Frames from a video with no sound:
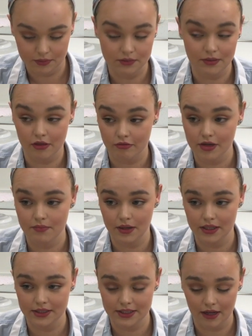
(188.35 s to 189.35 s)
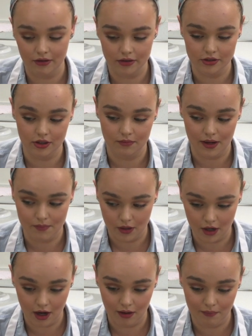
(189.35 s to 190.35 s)
My 3 best sellers are my
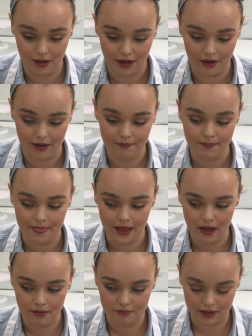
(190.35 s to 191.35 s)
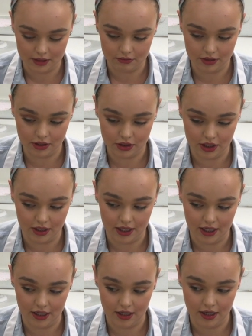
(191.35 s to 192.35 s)
pecan pie, my Swedish nut
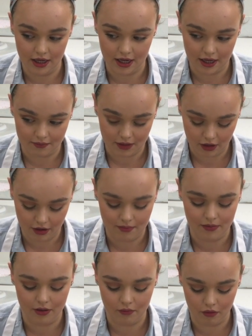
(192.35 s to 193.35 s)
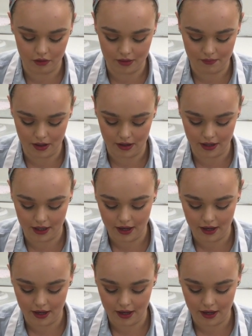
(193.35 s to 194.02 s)
cake, and my cranberry walnut pie.